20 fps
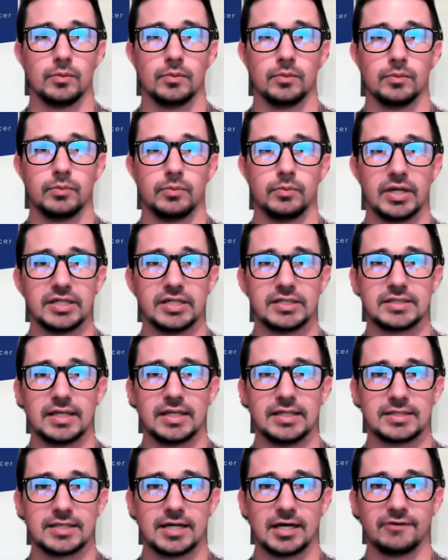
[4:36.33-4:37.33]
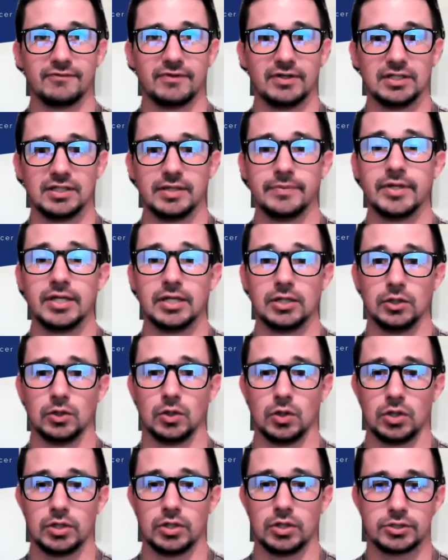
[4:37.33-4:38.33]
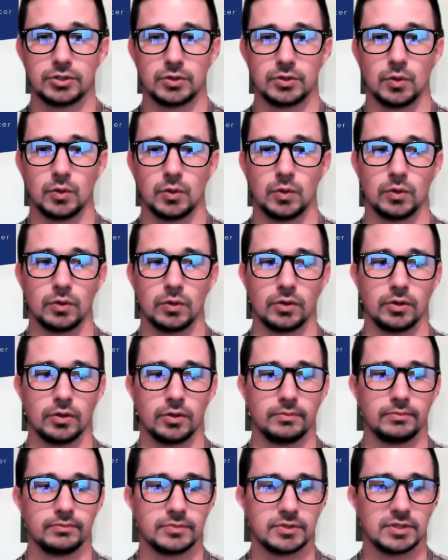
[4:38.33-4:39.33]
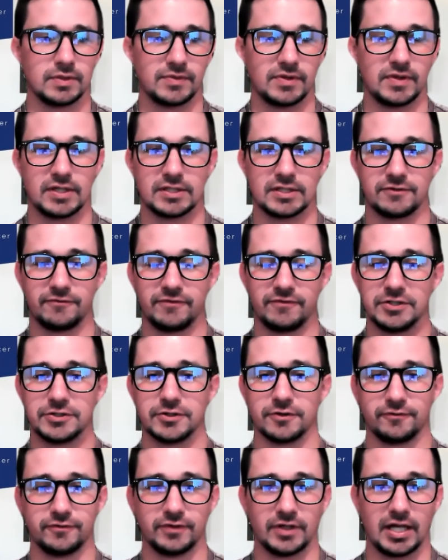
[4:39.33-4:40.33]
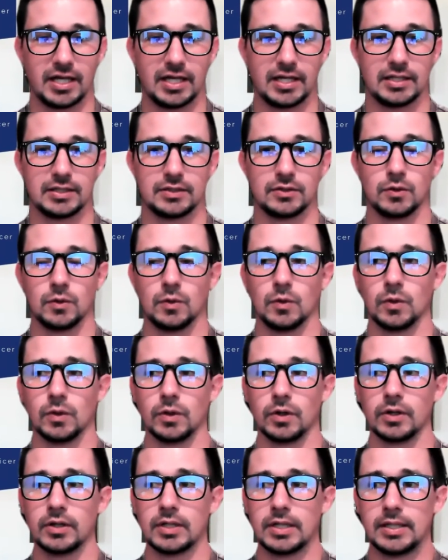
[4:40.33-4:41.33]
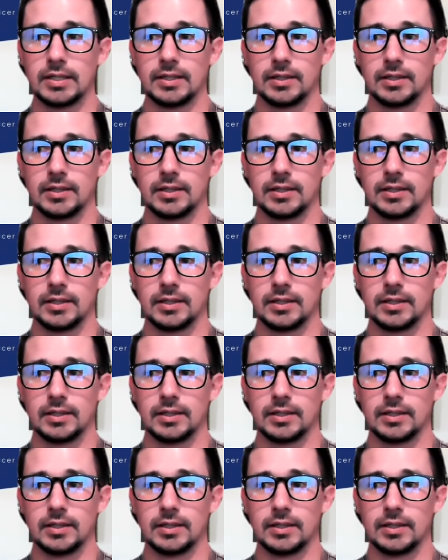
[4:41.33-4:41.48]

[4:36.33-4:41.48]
But it's kind of a limited launch or something that's feature flagged or